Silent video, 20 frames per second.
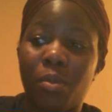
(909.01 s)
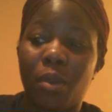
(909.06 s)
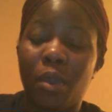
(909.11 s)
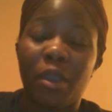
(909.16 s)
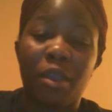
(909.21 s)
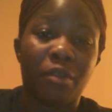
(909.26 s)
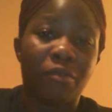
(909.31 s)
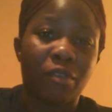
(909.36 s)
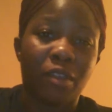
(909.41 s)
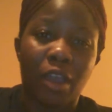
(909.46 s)

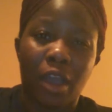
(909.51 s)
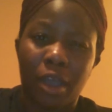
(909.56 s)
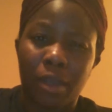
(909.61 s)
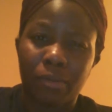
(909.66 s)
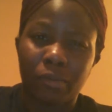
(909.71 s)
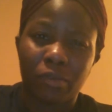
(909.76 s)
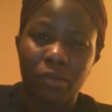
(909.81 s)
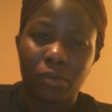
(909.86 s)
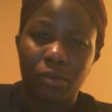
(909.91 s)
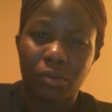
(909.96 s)
Every
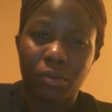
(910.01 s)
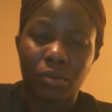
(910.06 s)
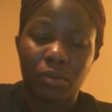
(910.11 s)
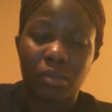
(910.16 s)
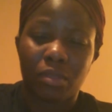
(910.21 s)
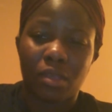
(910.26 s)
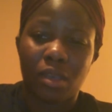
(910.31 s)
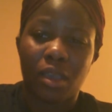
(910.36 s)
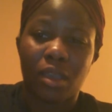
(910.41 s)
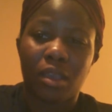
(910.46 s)
obstacle
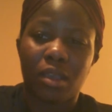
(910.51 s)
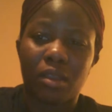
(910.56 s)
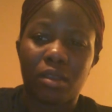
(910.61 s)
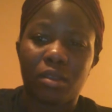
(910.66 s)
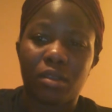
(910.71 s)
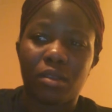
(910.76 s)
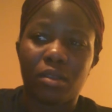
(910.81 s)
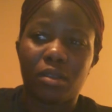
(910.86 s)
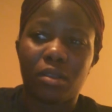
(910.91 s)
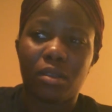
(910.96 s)
that
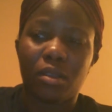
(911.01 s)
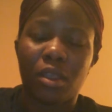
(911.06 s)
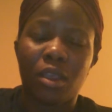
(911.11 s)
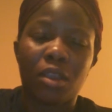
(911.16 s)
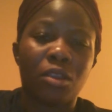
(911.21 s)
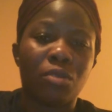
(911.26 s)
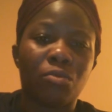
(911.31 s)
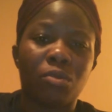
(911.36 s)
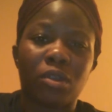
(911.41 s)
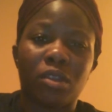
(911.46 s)

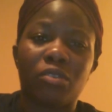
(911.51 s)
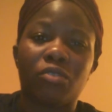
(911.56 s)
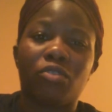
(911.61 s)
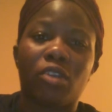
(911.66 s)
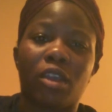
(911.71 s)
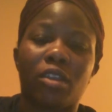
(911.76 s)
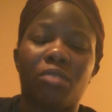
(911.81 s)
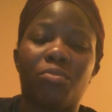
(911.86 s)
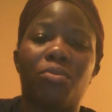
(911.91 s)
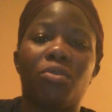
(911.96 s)
anyone has
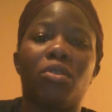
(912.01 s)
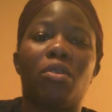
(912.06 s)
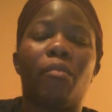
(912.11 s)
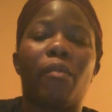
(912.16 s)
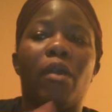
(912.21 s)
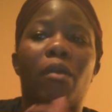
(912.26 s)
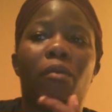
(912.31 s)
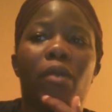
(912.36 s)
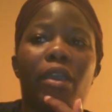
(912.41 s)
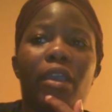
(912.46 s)
tried to put in
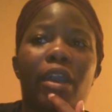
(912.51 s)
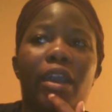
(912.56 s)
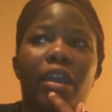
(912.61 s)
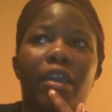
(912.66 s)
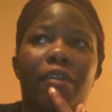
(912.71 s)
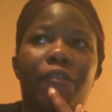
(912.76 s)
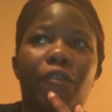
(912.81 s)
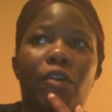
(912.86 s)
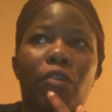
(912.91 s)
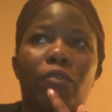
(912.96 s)
my way, I
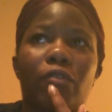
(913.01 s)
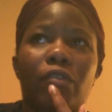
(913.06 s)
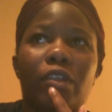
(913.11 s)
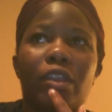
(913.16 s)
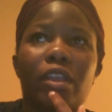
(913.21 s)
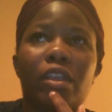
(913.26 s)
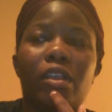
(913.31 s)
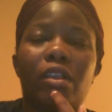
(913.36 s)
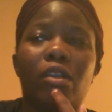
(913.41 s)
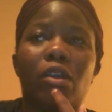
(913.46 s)
have
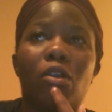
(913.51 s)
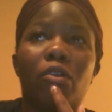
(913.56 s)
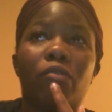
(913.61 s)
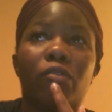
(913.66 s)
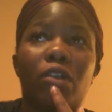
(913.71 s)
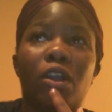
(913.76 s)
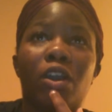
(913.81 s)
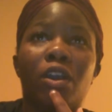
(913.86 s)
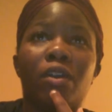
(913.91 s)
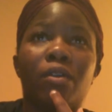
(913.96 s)

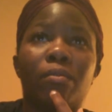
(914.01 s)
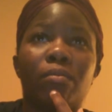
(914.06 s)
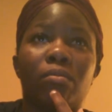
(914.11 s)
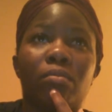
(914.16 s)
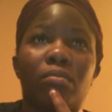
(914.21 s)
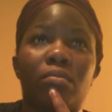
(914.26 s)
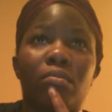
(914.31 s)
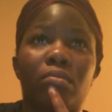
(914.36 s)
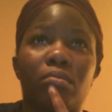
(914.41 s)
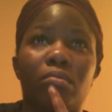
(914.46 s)
overcome
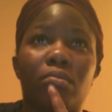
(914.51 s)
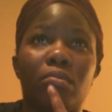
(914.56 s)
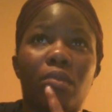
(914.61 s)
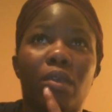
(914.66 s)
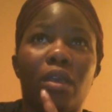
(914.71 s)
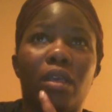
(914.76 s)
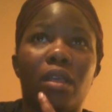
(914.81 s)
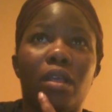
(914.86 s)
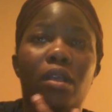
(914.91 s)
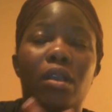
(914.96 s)

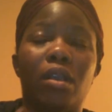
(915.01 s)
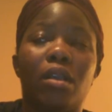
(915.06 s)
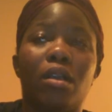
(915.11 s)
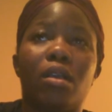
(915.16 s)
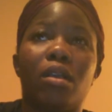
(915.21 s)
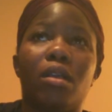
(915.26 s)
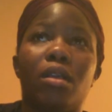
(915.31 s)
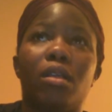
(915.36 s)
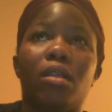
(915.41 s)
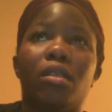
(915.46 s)

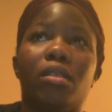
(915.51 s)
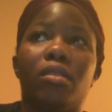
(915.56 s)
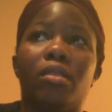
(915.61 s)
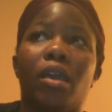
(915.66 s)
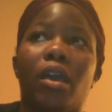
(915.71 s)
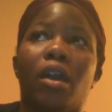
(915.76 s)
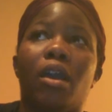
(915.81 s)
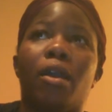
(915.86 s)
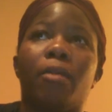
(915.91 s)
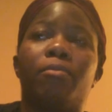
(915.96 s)

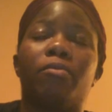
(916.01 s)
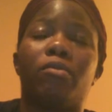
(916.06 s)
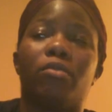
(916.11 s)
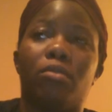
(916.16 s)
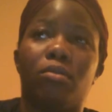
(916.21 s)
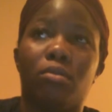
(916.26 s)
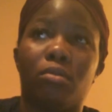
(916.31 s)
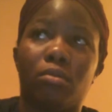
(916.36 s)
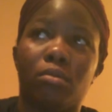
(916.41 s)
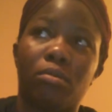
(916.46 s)
that
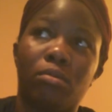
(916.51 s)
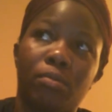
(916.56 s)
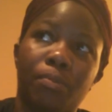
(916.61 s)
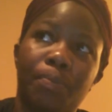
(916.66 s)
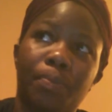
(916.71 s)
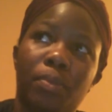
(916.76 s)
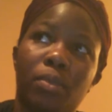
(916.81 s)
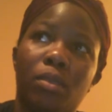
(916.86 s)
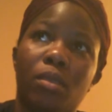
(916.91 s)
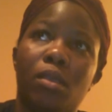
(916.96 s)
obstacle.
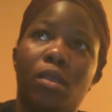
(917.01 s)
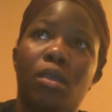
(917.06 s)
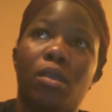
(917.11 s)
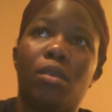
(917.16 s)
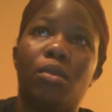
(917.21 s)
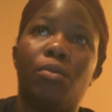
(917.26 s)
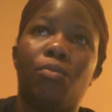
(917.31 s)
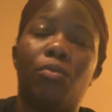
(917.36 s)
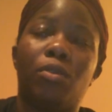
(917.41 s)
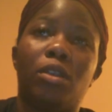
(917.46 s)

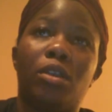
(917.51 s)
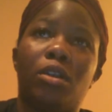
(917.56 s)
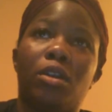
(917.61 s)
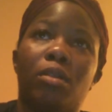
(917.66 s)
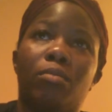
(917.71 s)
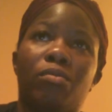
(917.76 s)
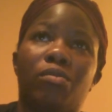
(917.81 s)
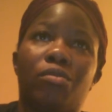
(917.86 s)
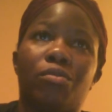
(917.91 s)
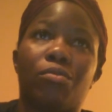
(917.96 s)
When it
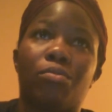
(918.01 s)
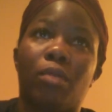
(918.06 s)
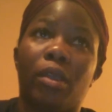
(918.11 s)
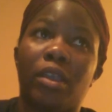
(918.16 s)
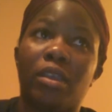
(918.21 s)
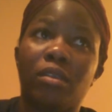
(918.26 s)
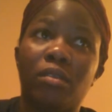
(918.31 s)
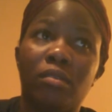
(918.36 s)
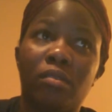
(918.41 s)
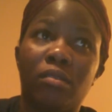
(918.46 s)
comes to
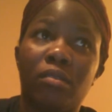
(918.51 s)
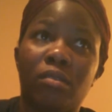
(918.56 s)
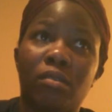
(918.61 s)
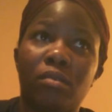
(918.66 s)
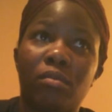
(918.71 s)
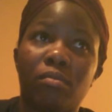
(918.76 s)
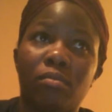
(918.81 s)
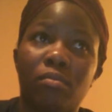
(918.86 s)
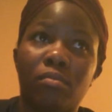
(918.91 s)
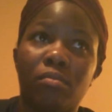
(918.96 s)
race,
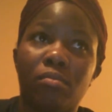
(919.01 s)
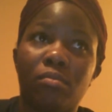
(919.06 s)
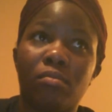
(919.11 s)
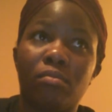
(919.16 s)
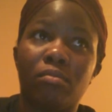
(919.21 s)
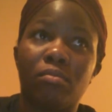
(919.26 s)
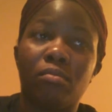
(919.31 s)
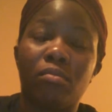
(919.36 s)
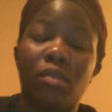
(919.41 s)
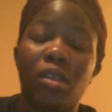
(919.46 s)

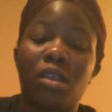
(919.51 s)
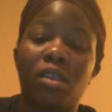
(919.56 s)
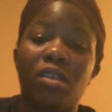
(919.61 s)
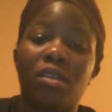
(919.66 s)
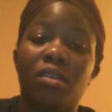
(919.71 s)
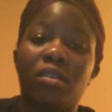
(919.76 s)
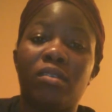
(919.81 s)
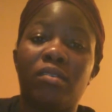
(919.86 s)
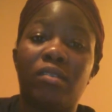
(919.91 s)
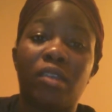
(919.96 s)

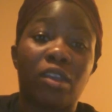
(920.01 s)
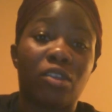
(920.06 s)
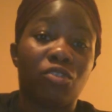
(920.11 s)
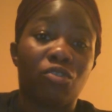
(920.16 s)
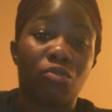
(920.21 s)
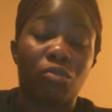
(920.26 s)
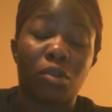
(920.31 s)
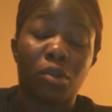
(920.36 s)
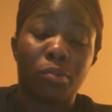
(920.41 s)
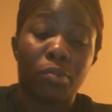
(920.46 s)

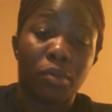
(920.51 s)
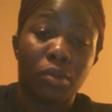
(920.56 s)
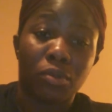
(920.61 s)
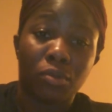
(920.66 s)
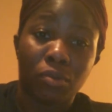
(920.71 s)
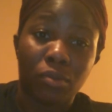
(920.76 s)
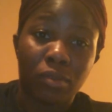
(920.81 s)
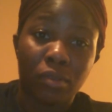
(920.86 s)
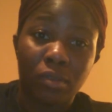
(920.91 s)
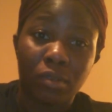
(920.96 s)
sexual
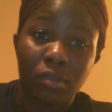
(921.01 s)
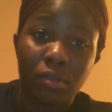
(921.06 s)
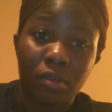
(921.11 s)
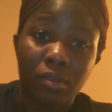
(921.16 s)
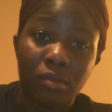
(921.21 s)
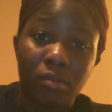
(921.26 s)
abuse,